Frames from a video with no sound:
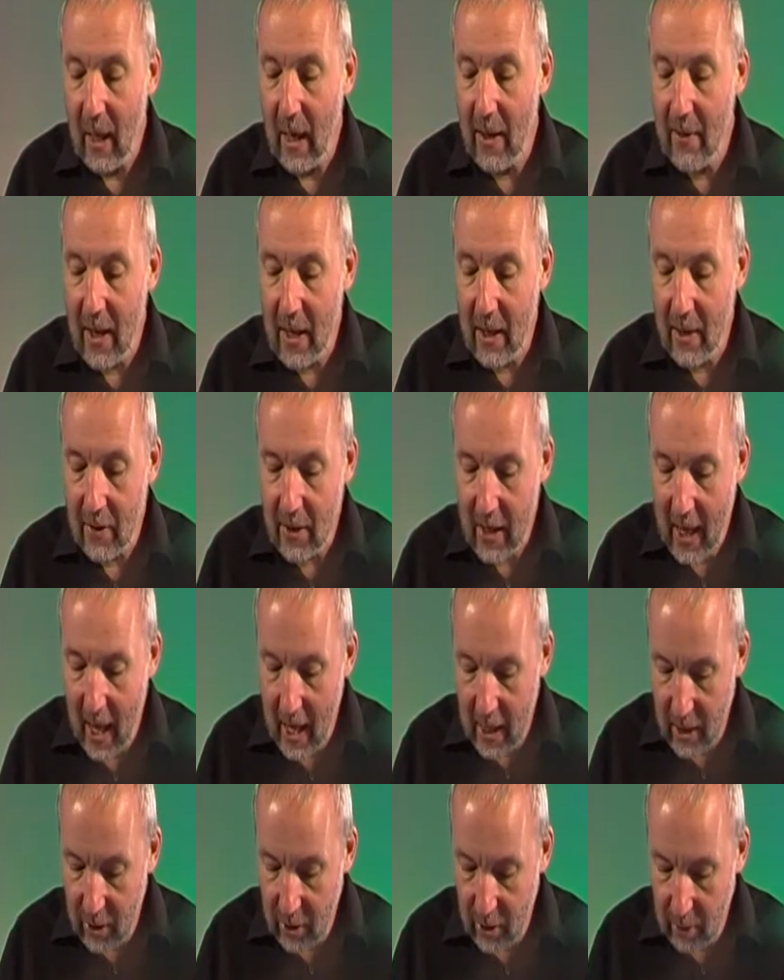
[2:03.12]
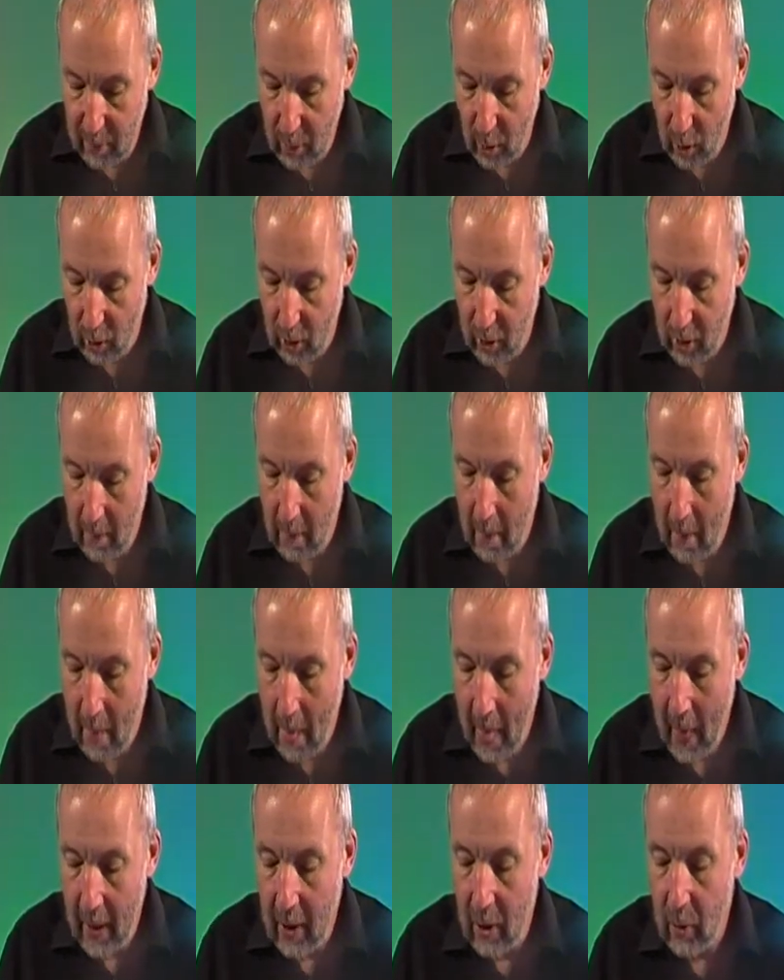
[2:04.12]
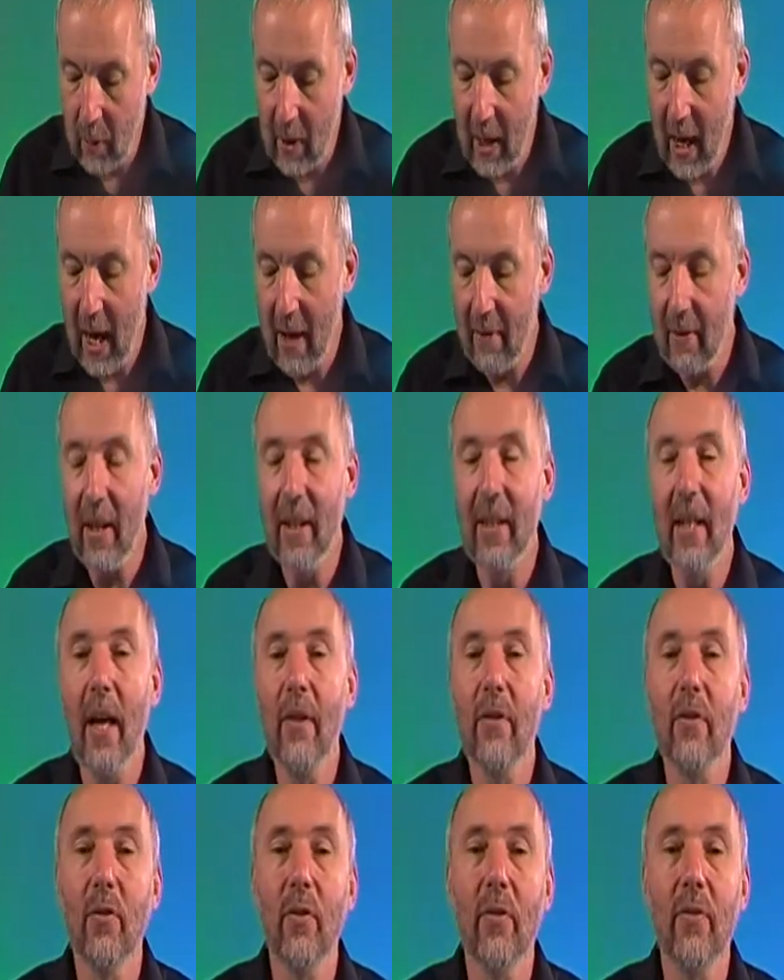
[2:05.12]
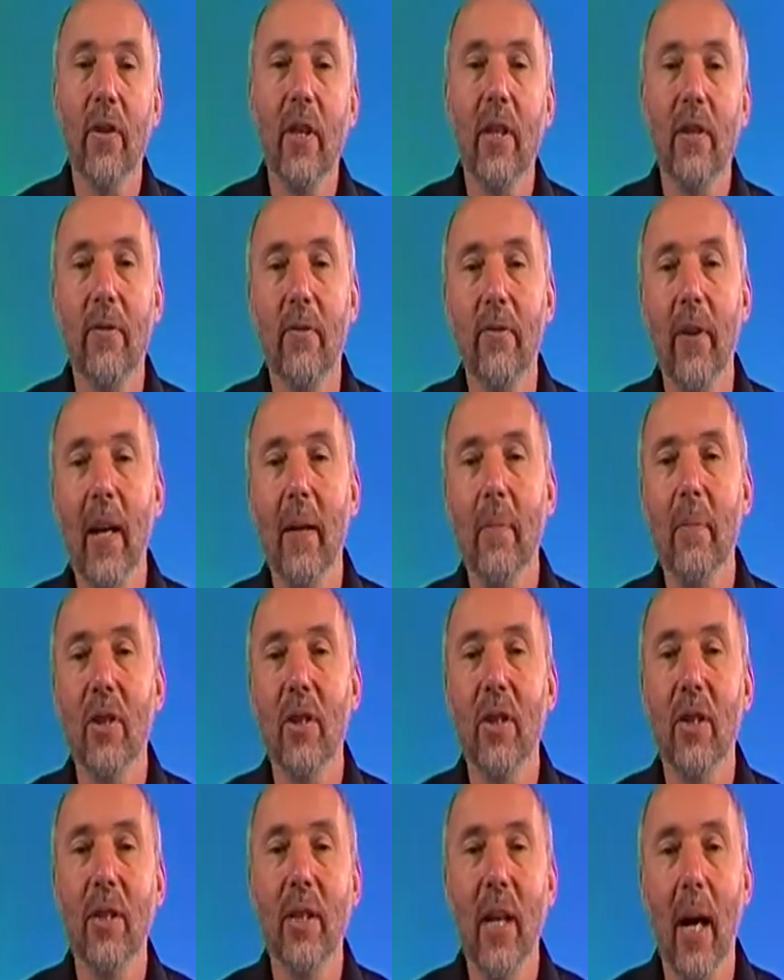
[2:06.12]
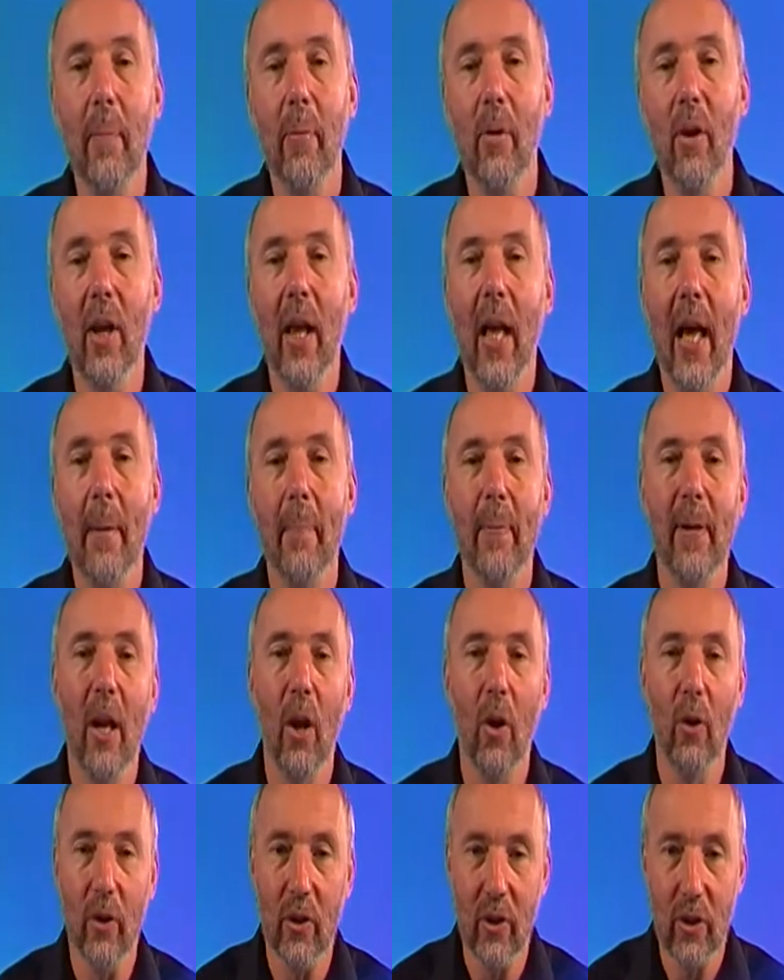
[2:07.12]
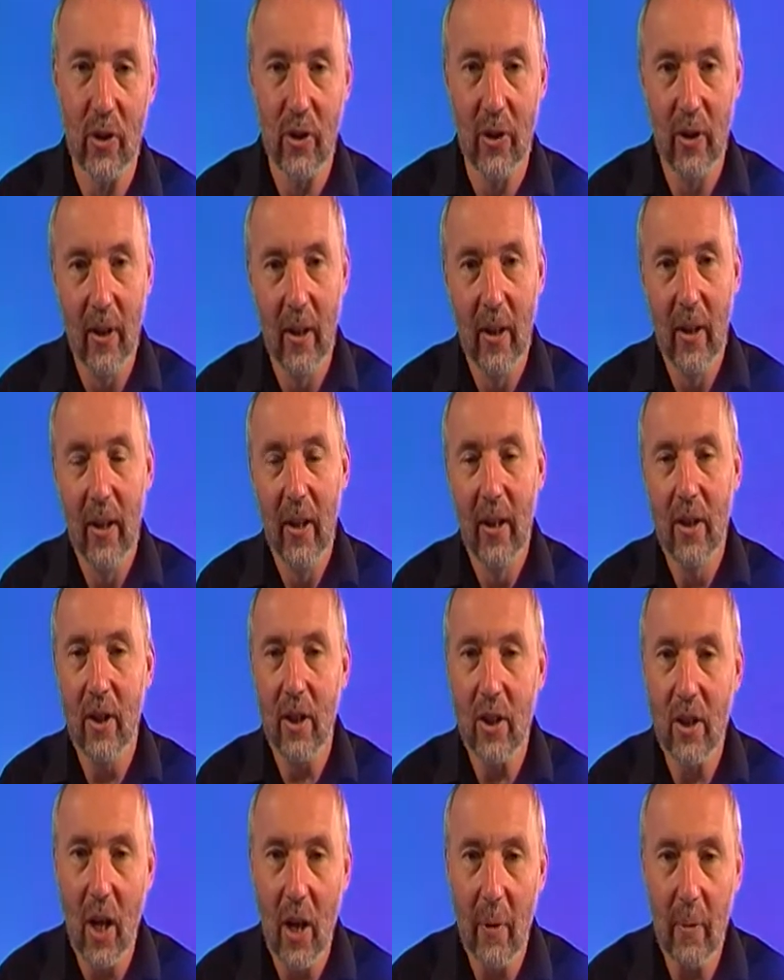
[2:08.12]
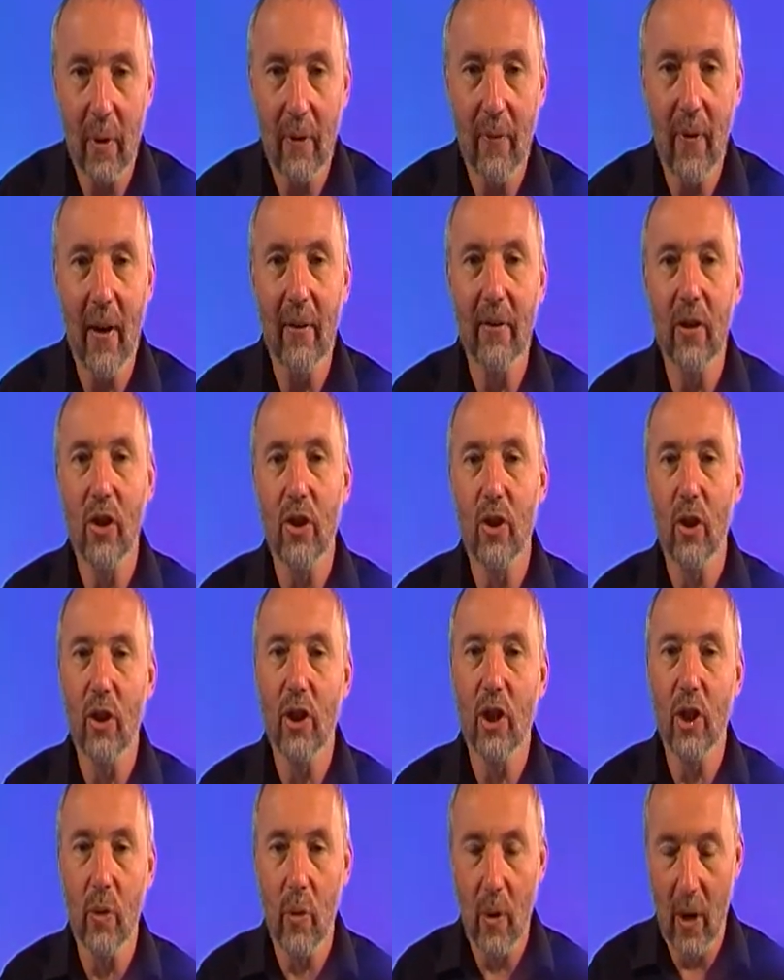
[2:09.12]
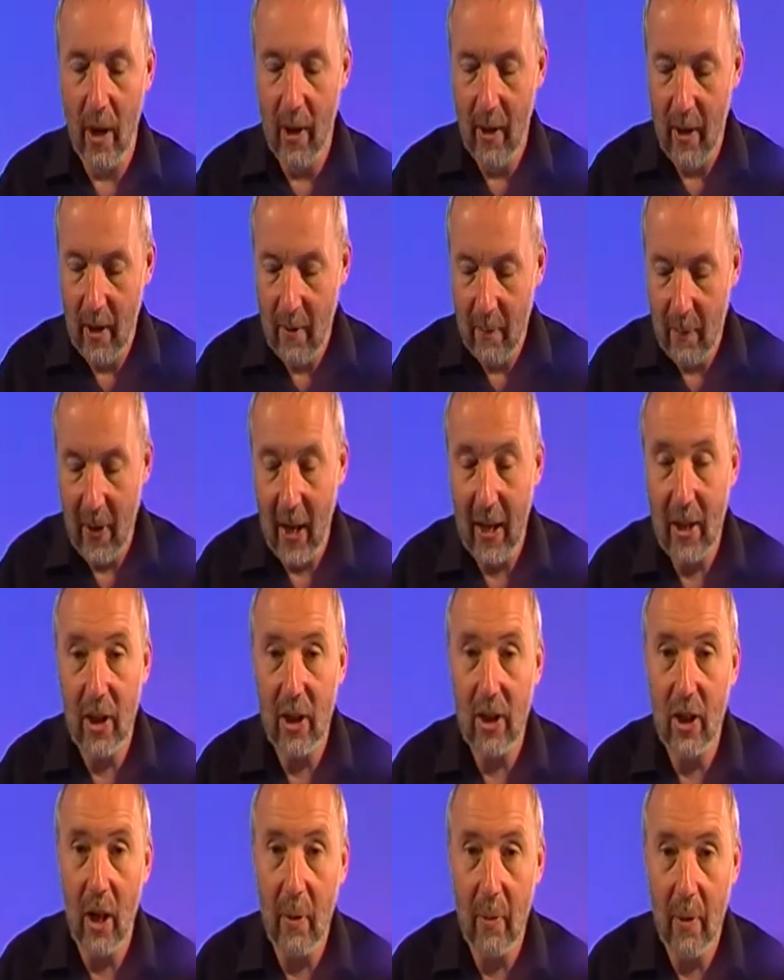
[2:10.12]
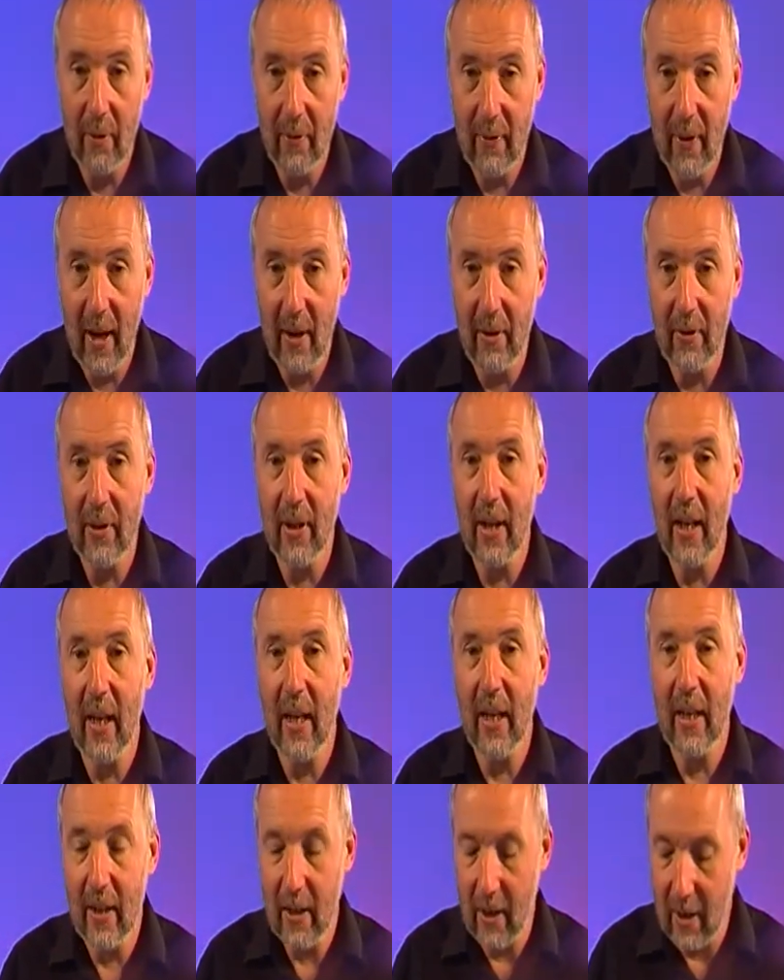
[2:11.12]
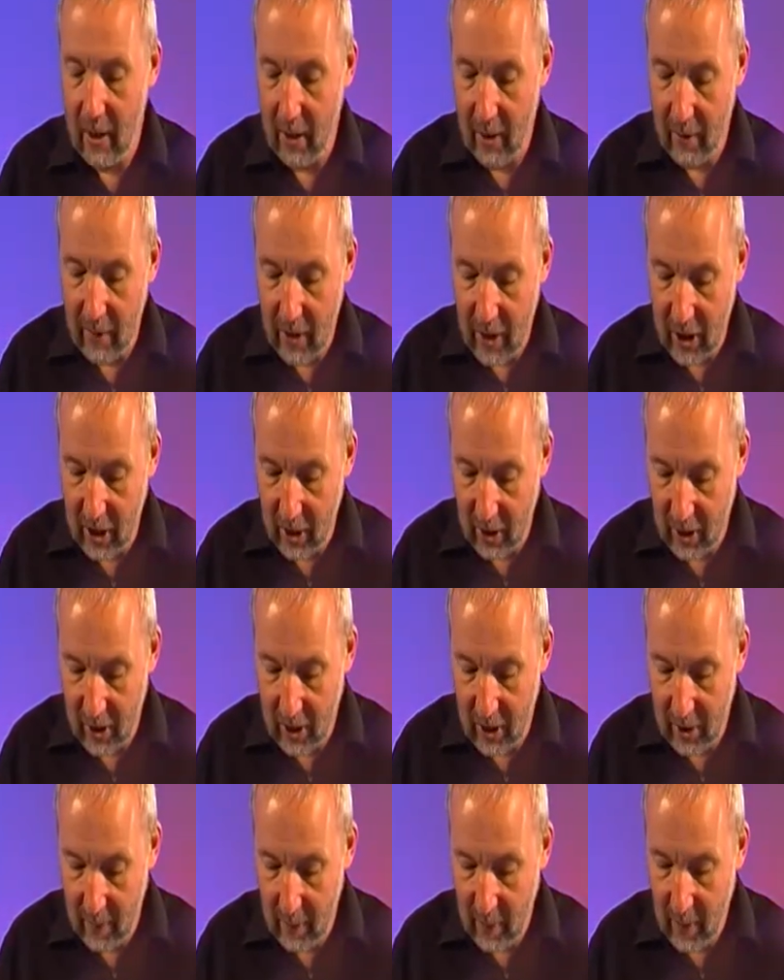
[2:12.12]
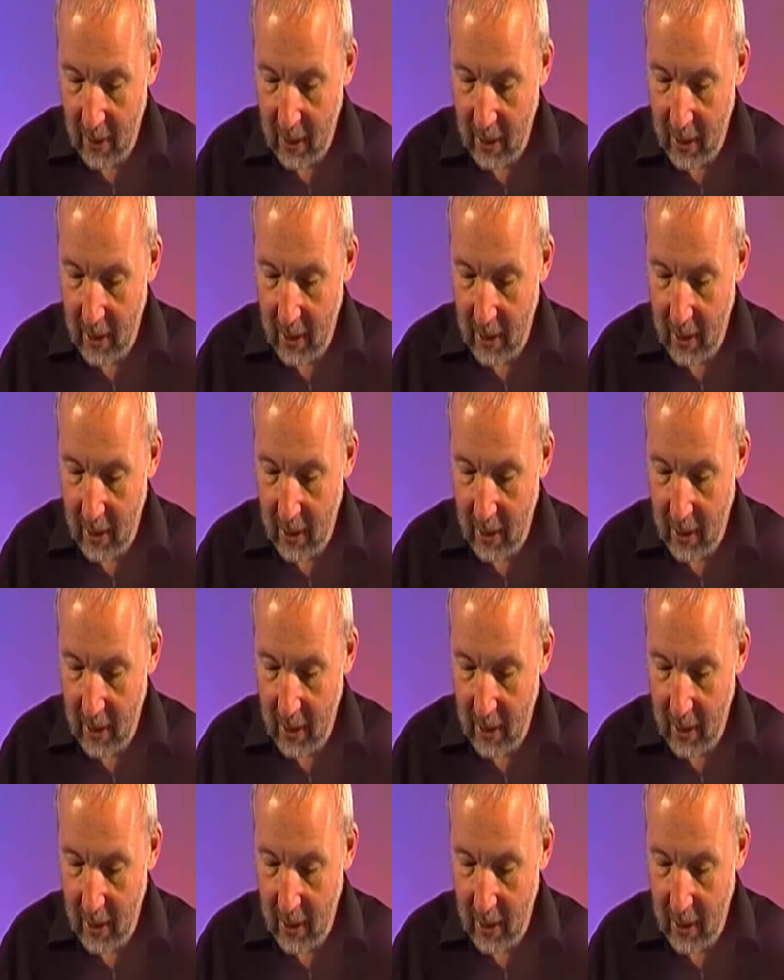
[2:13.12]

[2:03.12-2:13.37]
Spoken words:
And then at the end of the book, we have another of these famous double epilogues, just like we found in Joshua and just like we found in Leviticus,